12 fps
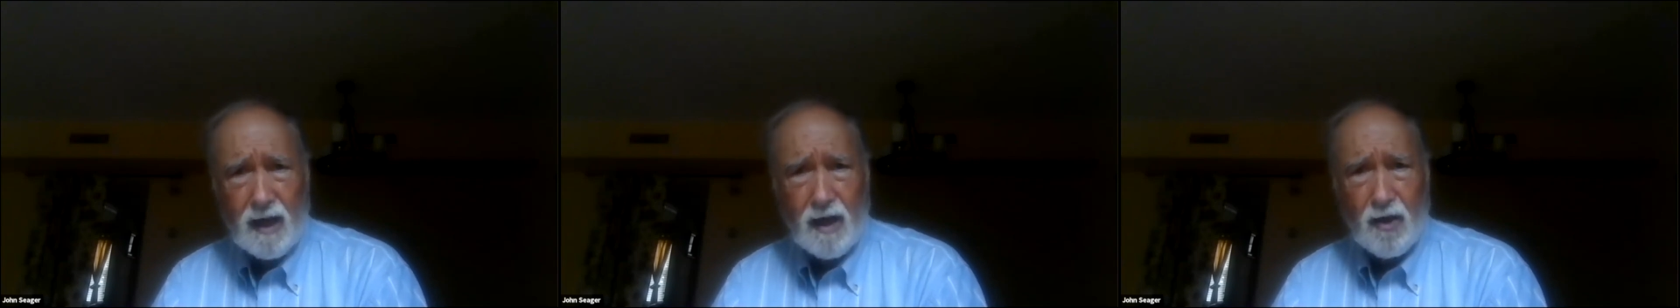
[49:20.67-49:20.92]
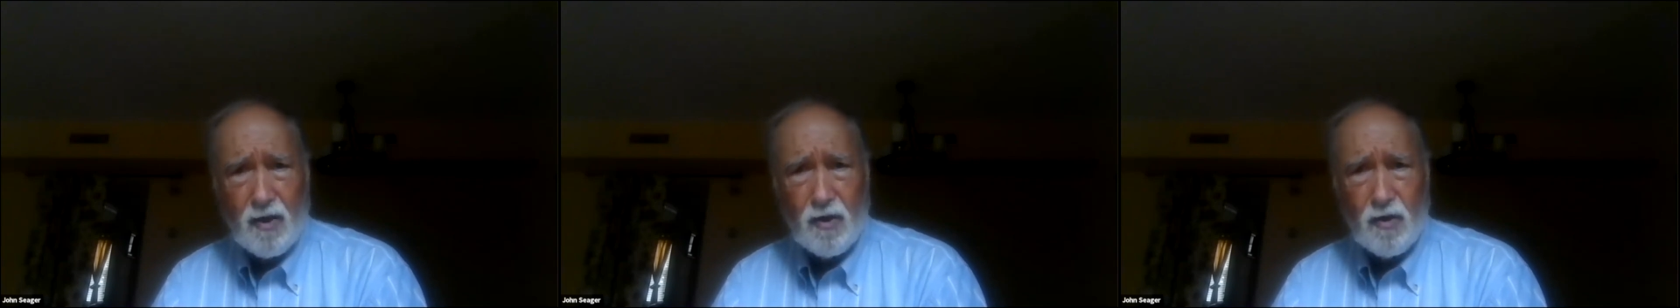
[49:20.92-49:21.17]

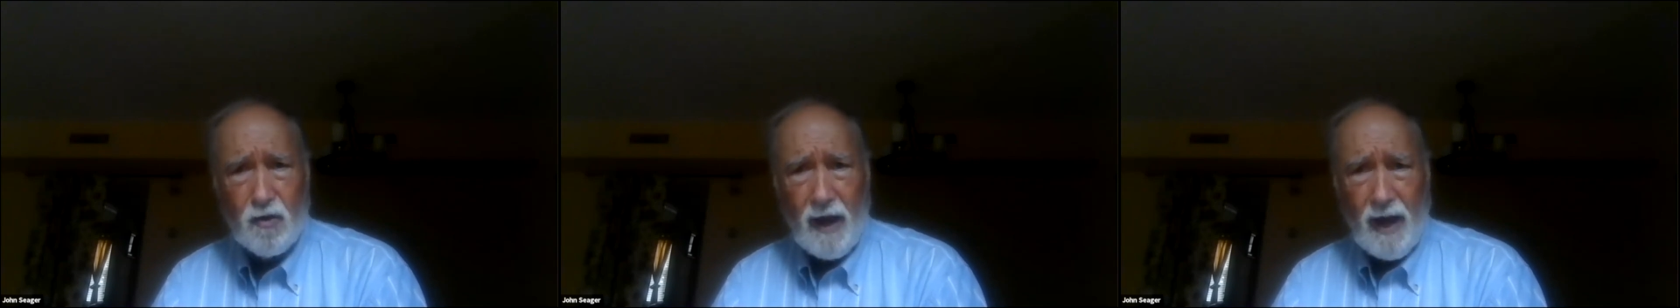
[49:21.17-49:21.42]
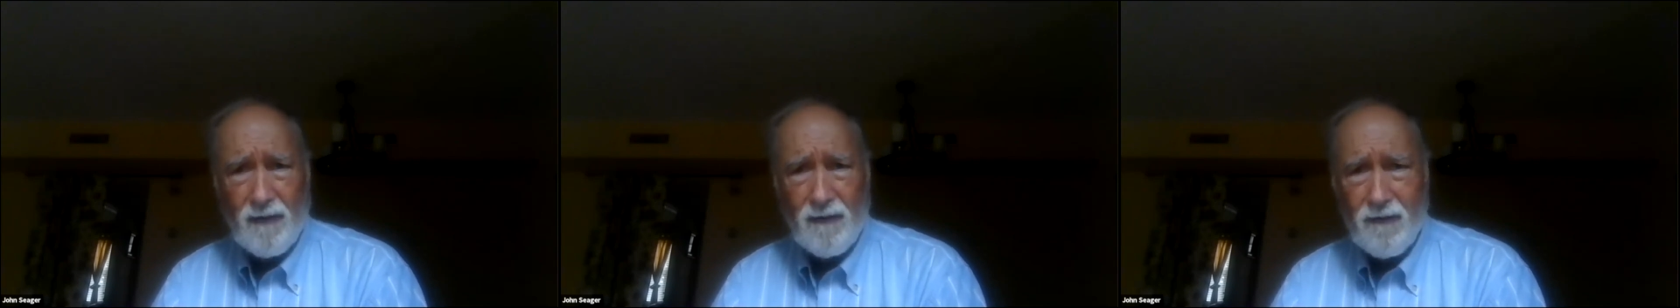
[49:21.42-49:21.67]
who
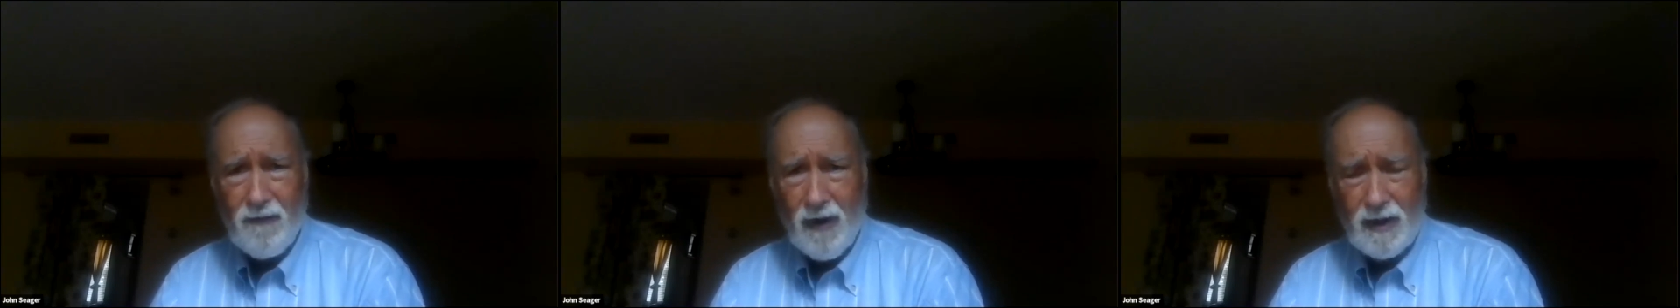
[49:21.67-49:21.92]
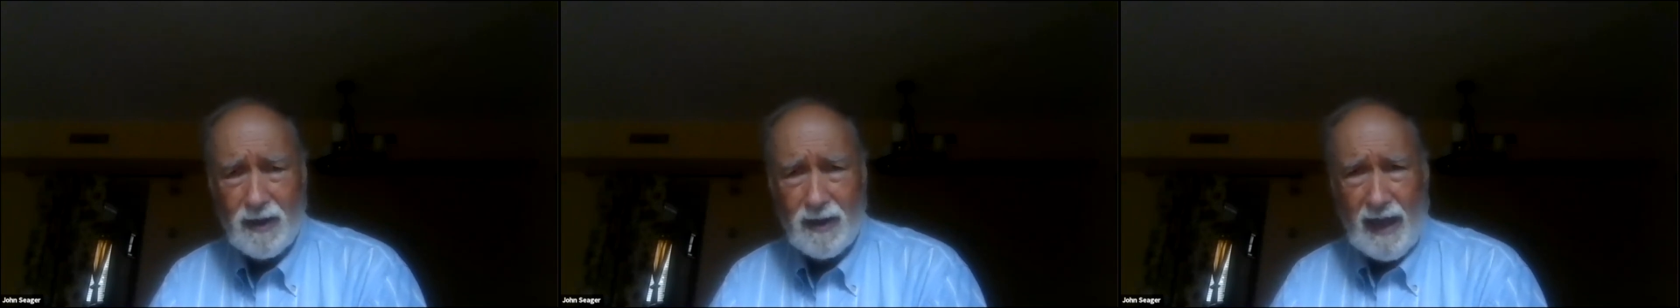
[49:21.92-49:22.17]
have very
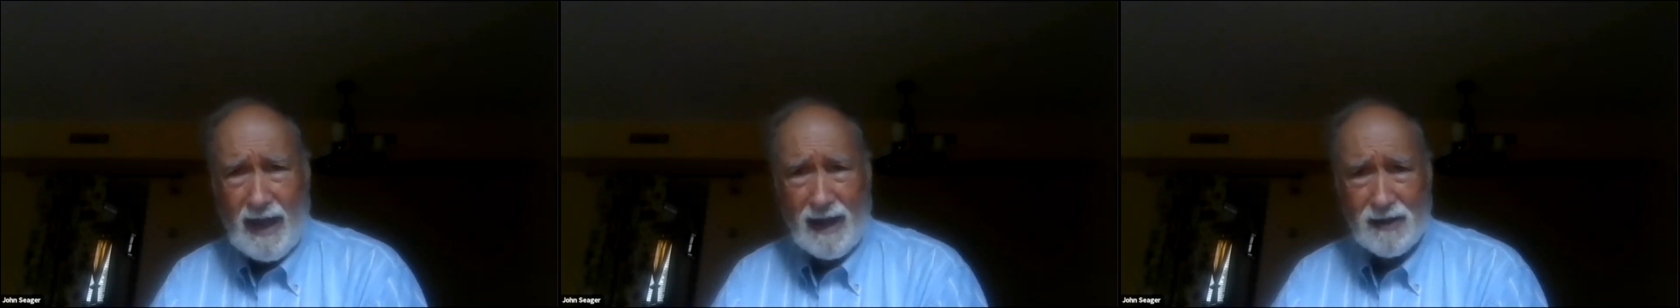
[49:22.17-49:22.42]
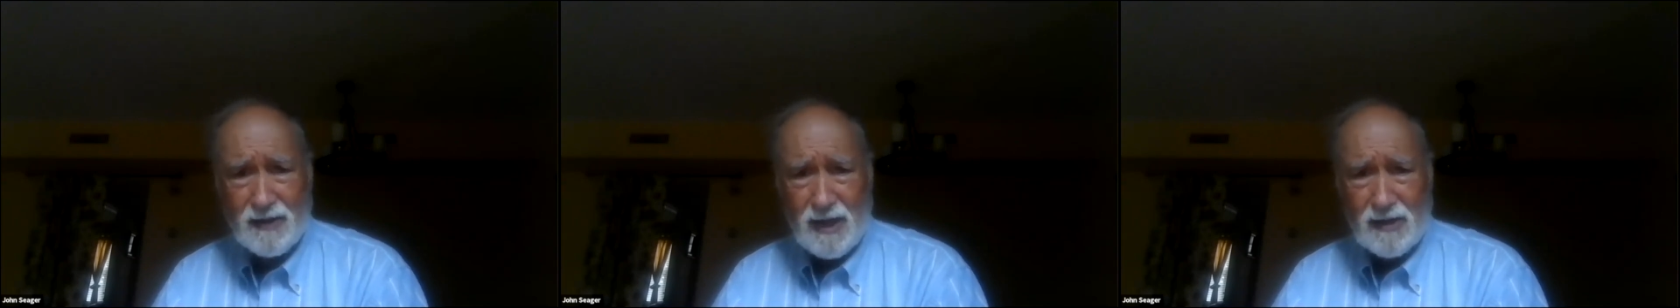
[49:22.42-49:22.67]
little
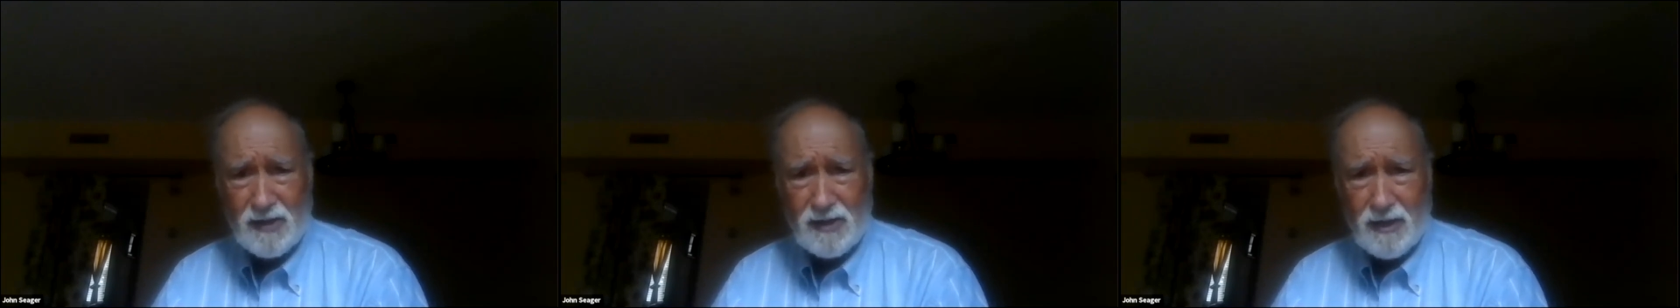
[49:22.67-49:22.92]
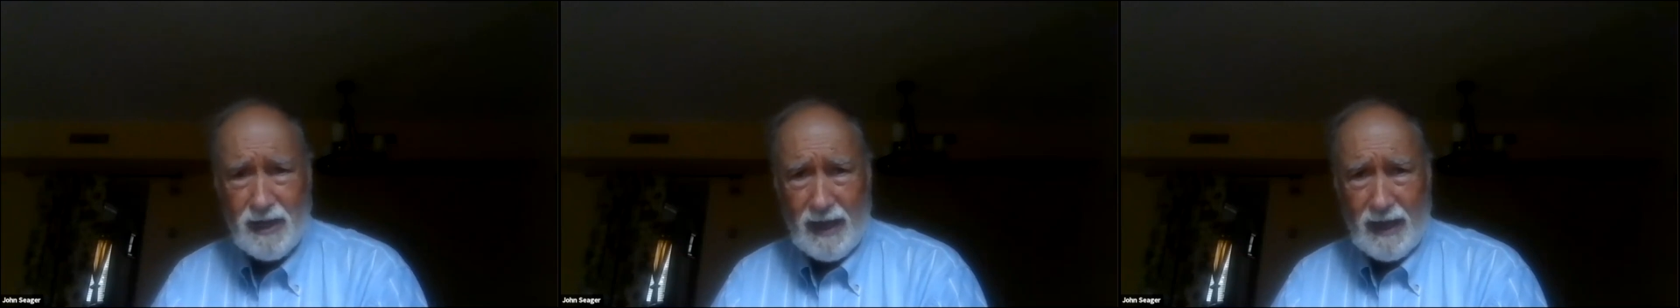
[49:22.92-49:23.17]
access to
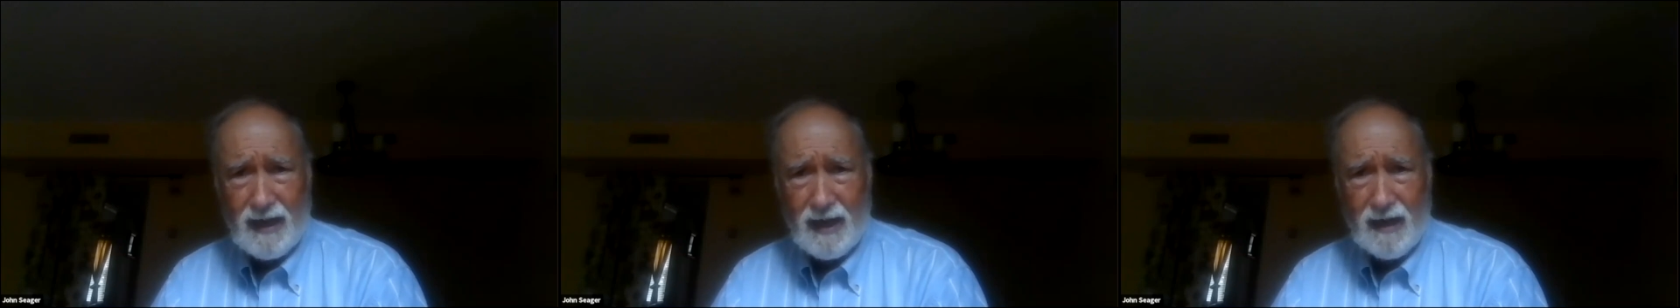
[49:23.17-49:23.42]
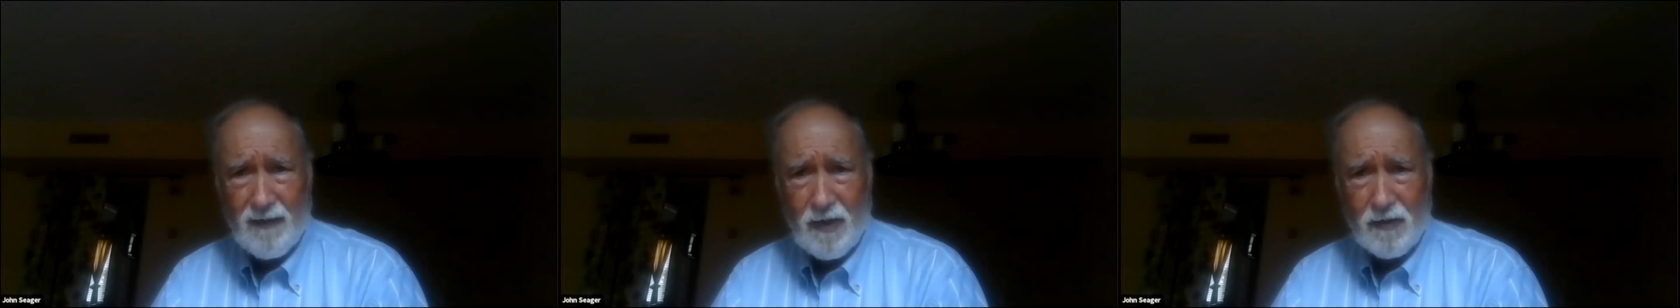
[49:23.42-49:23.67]
any kind
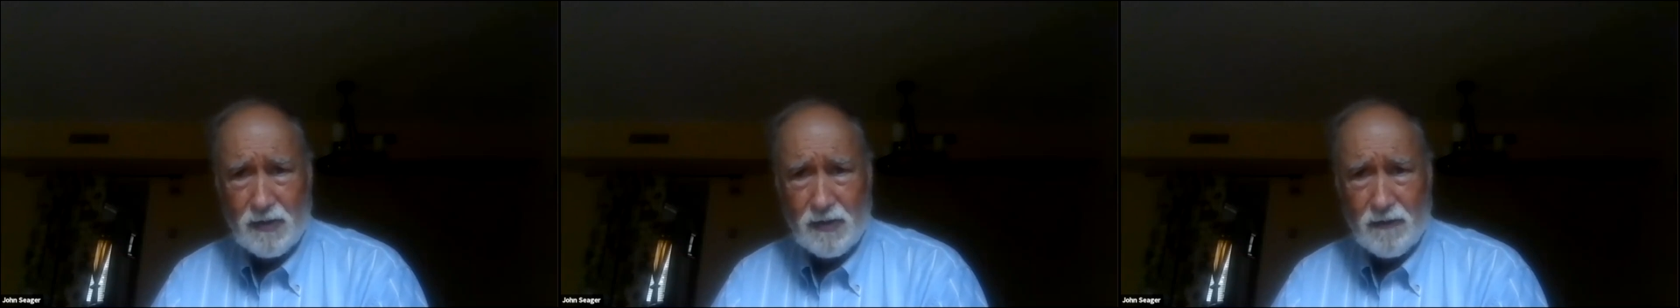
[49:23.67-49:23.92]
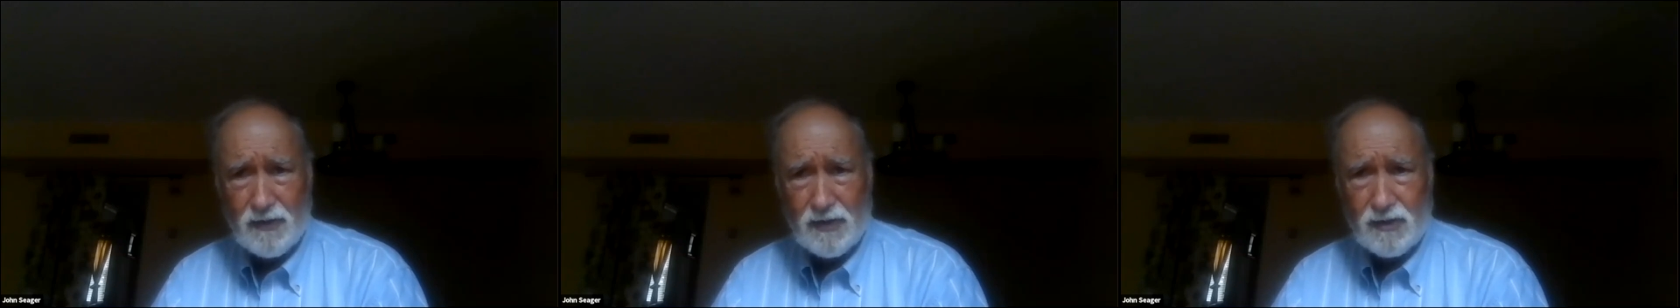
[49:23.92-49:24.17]
of health
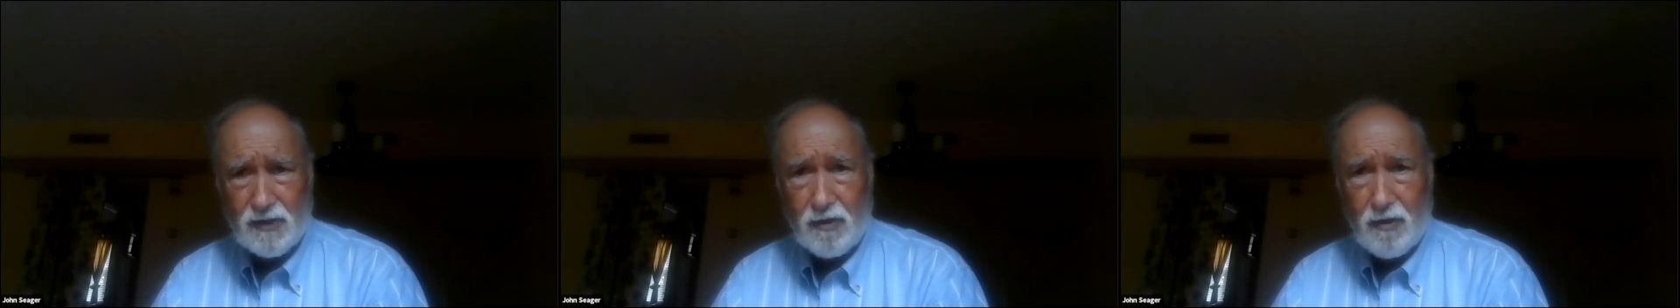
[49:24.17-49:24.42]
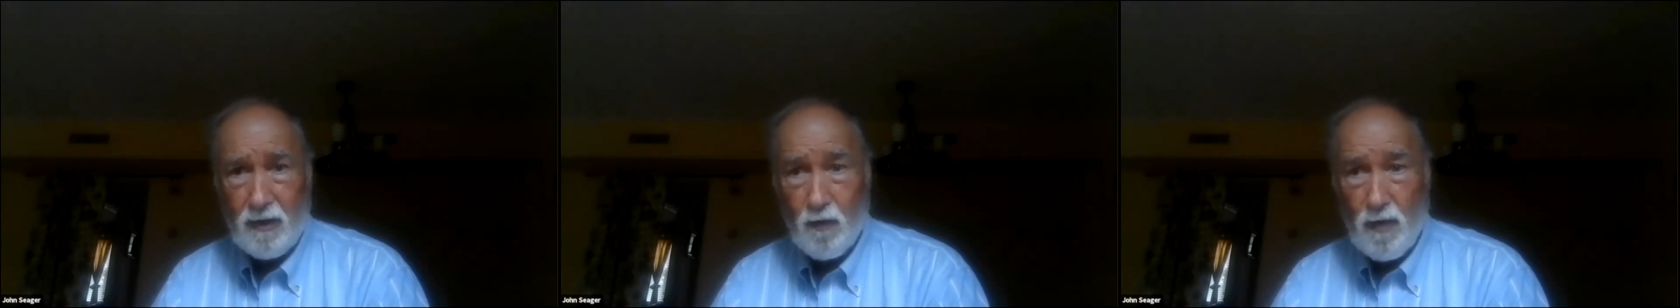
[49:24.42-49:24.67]
services,
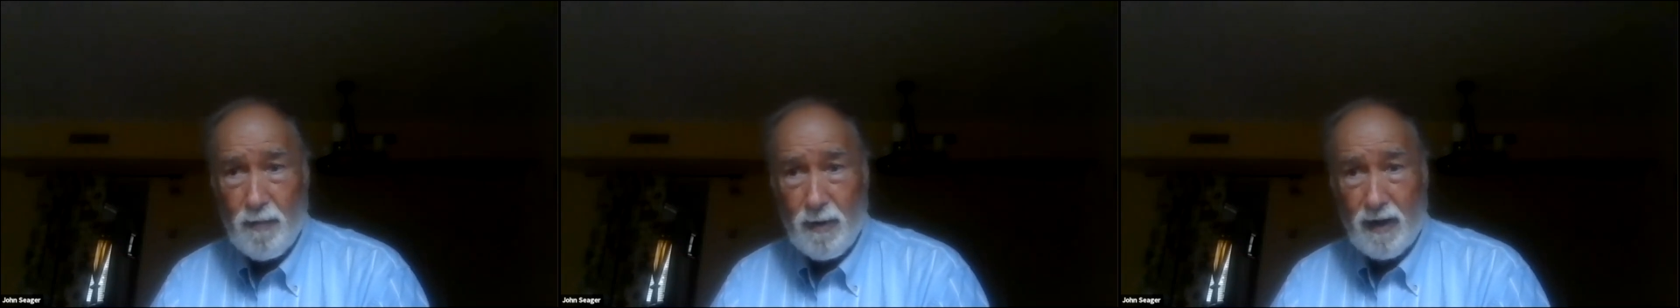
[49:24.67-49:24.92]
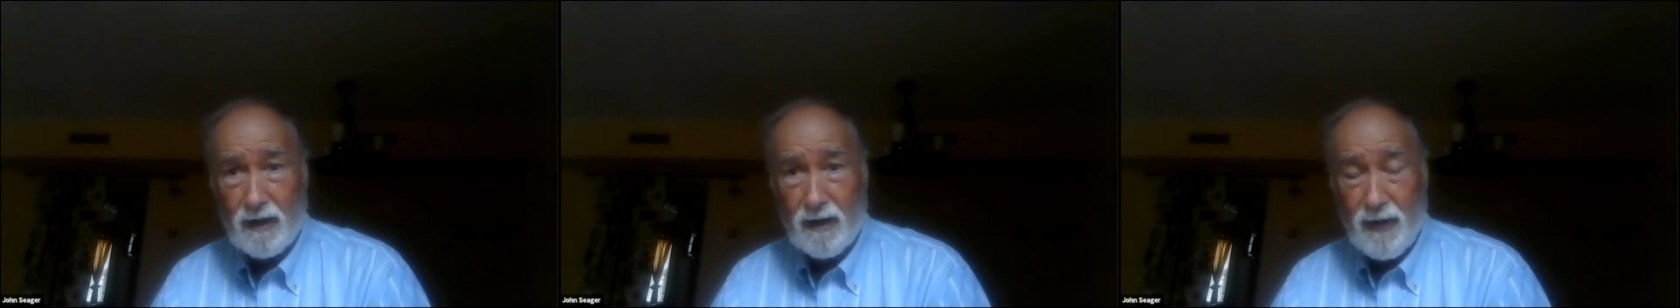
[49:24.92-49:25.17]
including
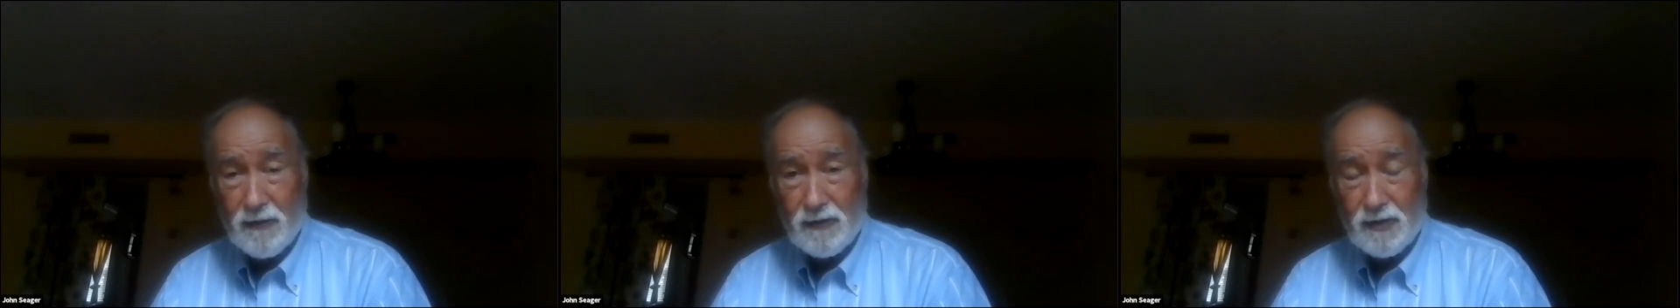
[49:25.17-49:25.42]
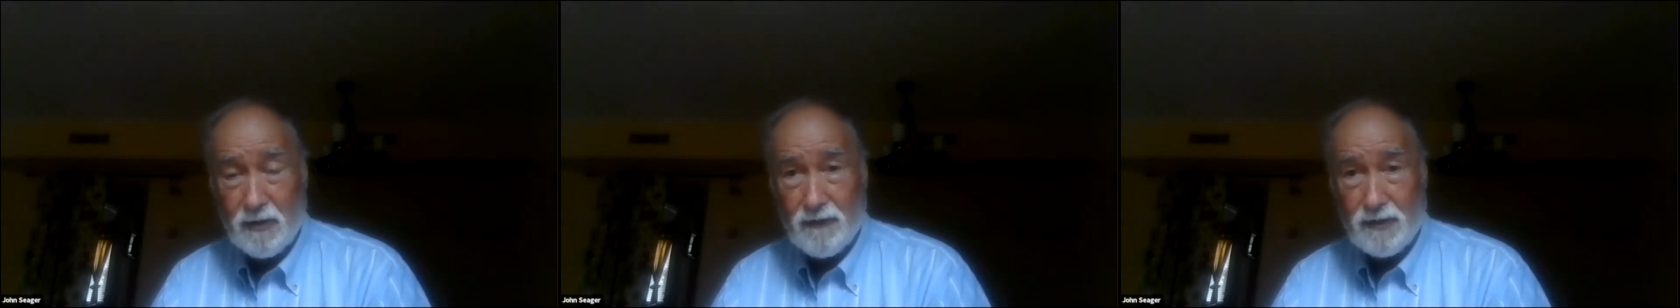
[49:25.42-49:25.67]
reproductive health
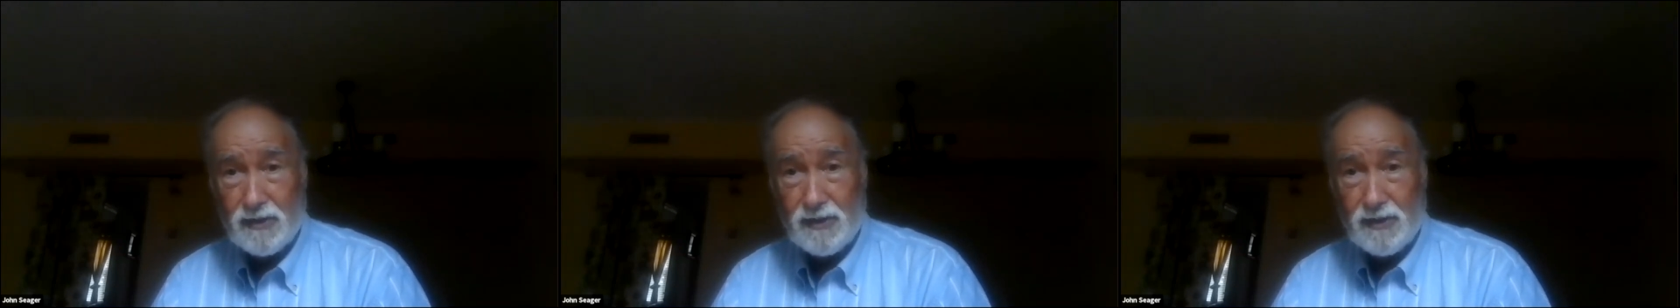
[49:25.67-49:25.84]
services.